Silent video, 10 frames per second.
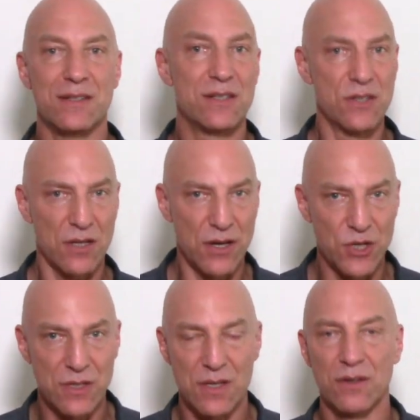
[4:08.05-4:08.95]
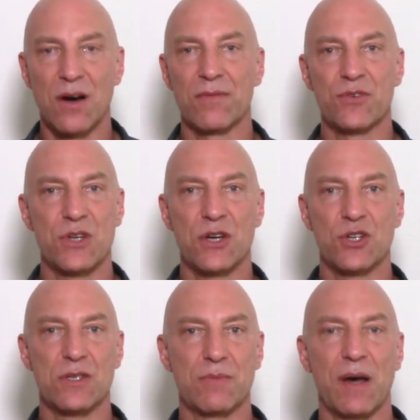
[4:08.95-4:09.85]
discussions and
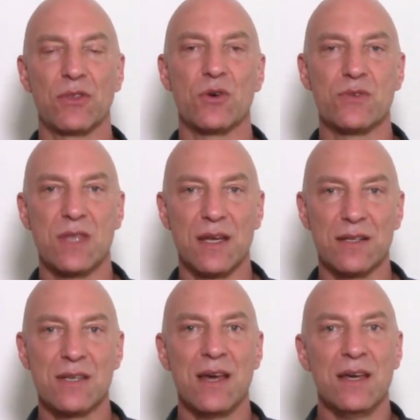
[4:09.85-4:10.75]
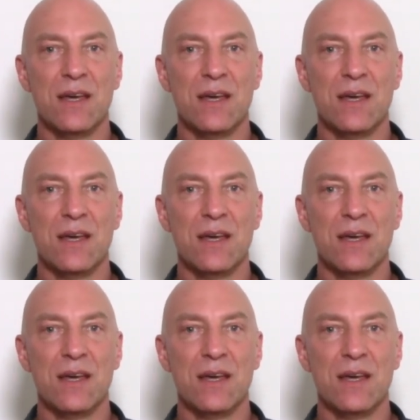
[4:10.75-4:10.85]
conversations about those things.